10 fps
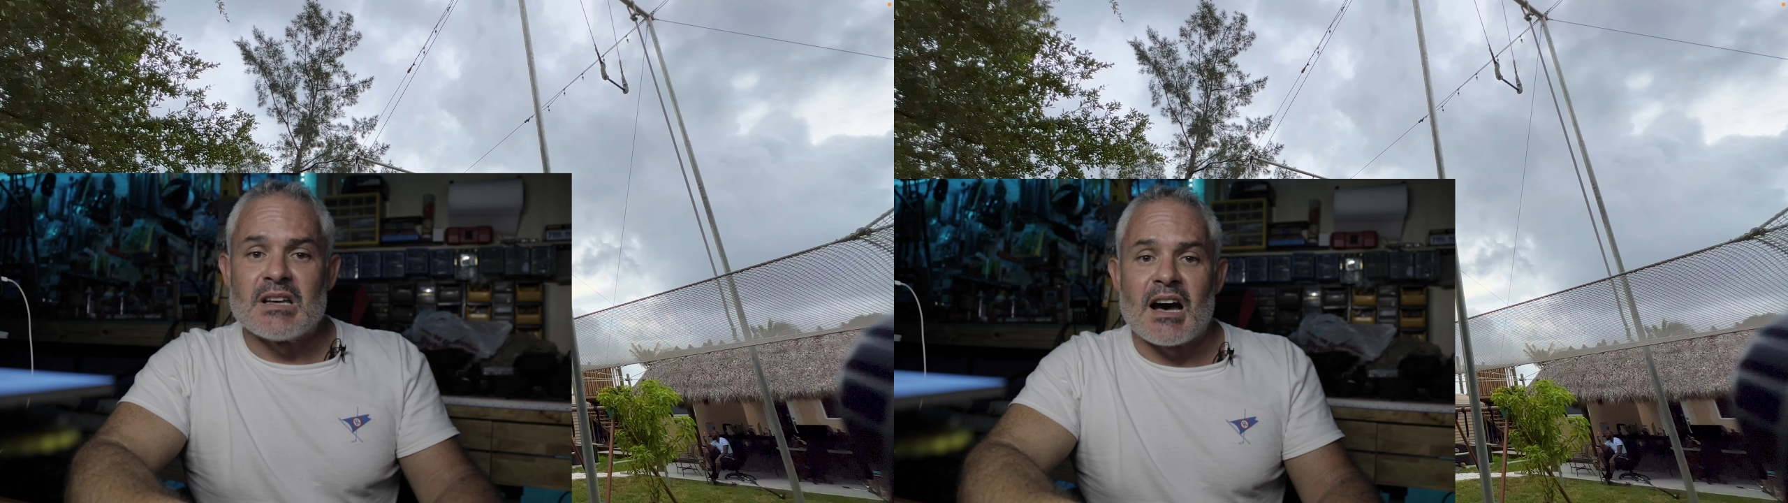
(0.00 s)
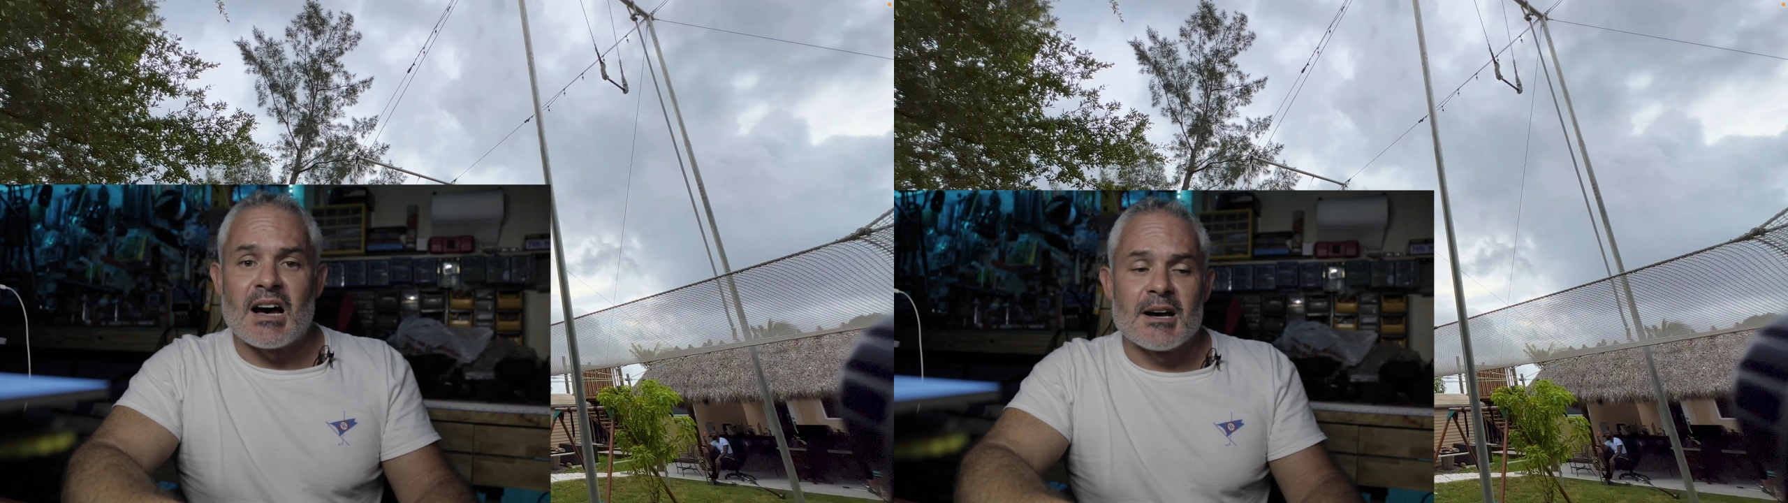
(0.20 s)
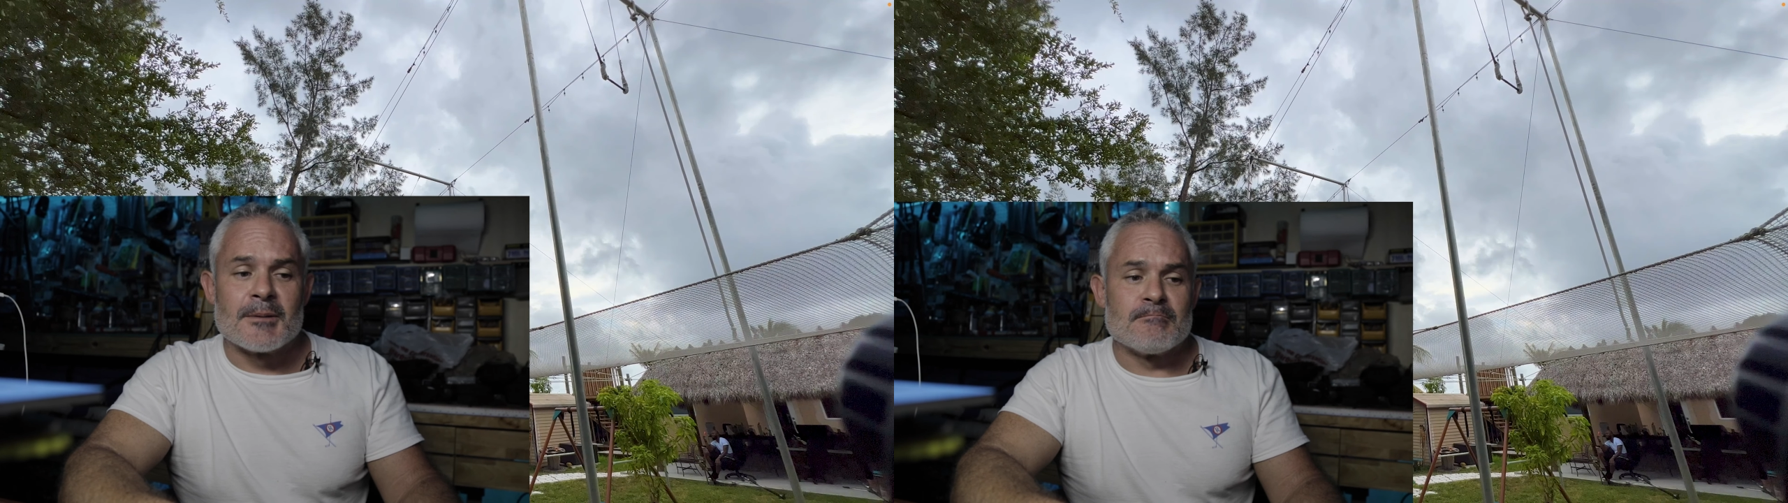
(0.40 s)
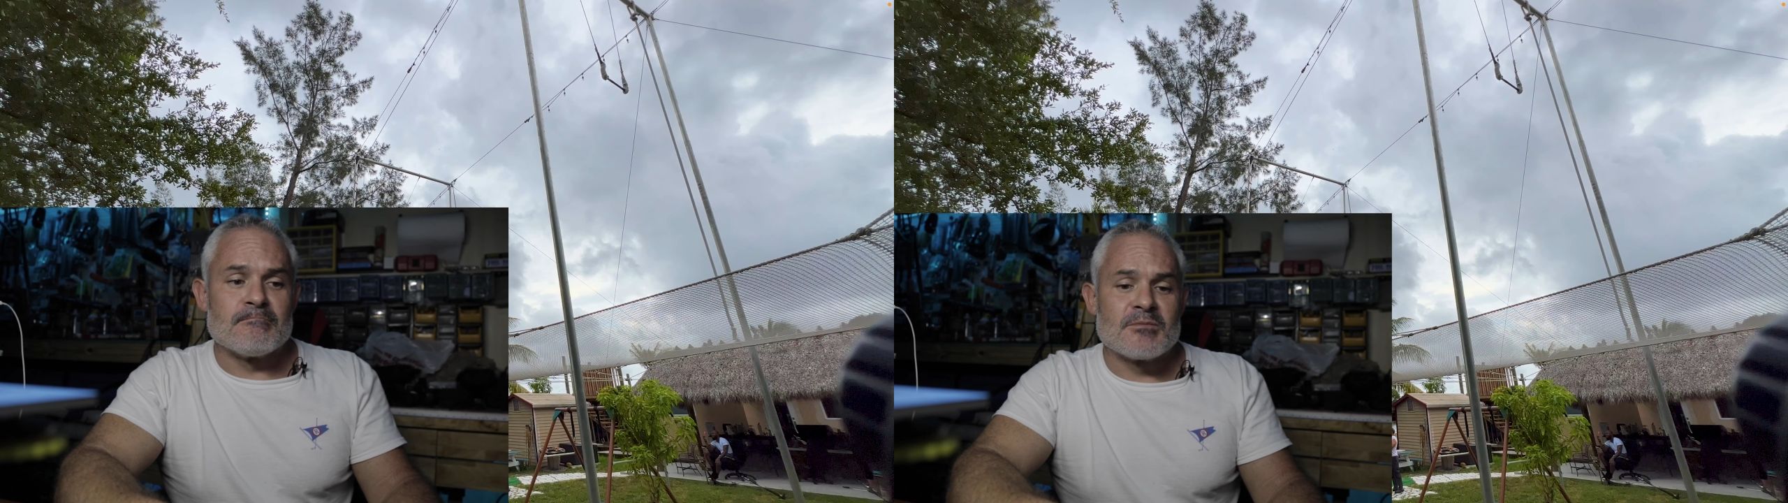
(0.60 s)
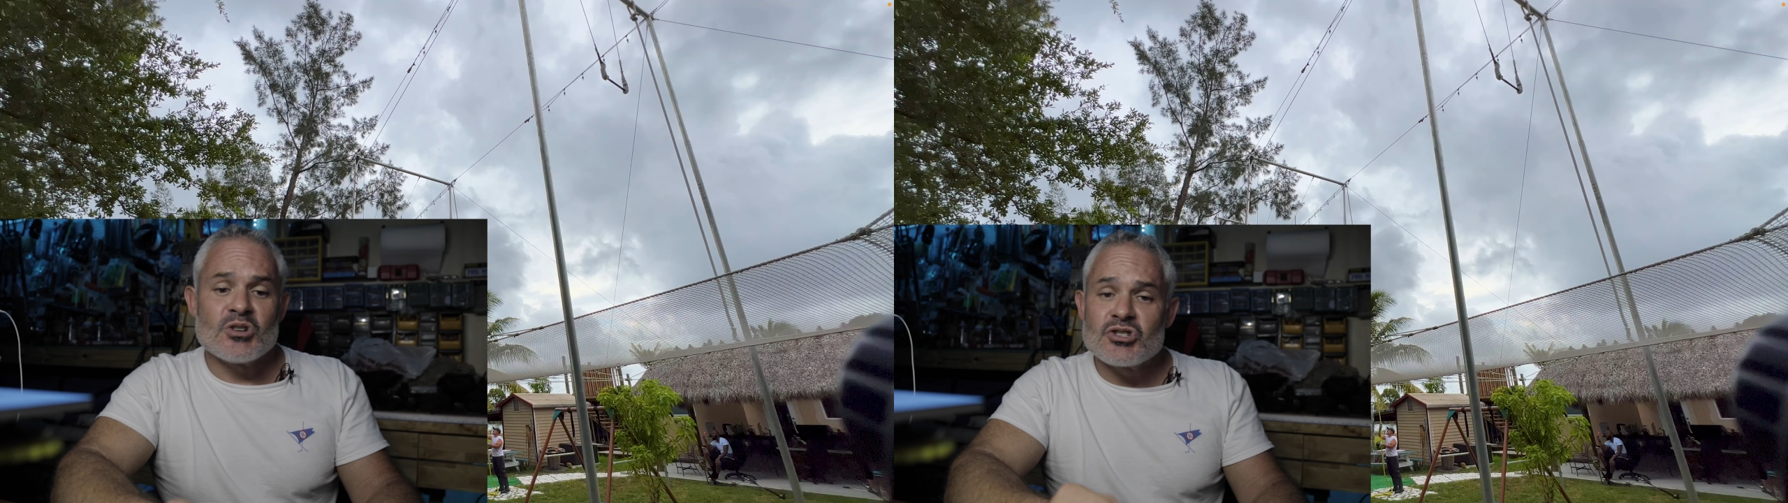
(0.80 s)

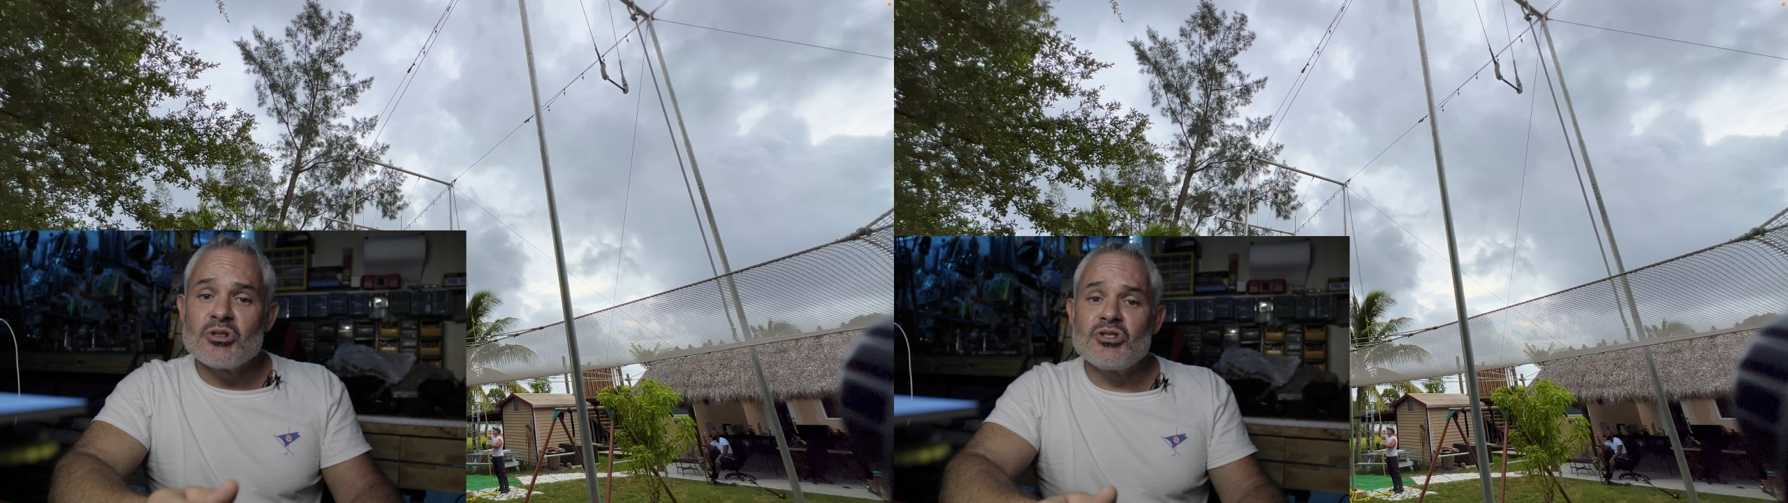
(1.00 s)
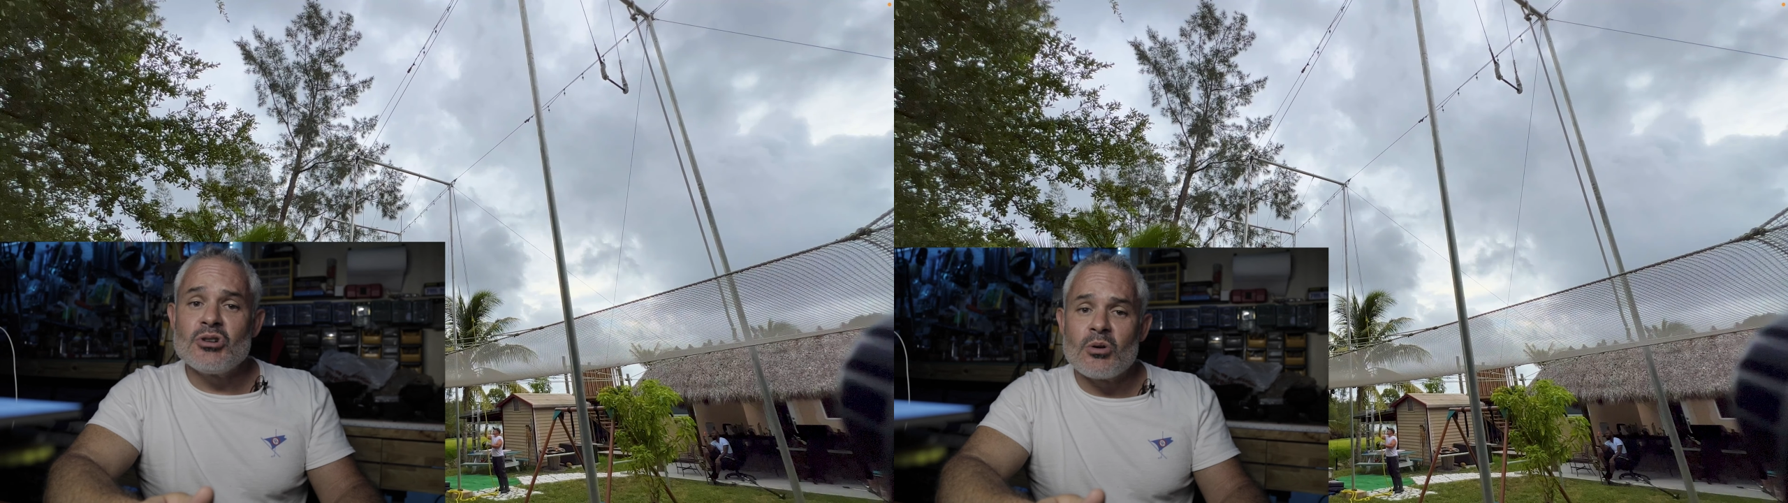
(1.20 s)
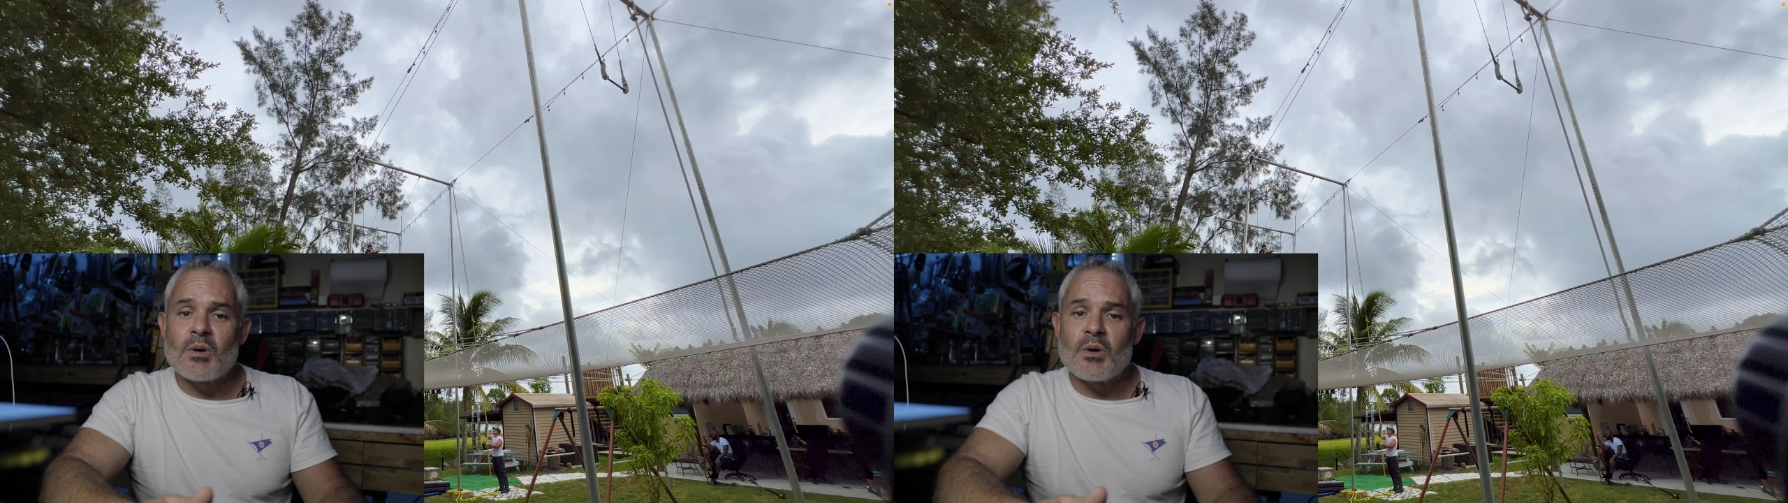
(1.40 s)
Um, so it's good to go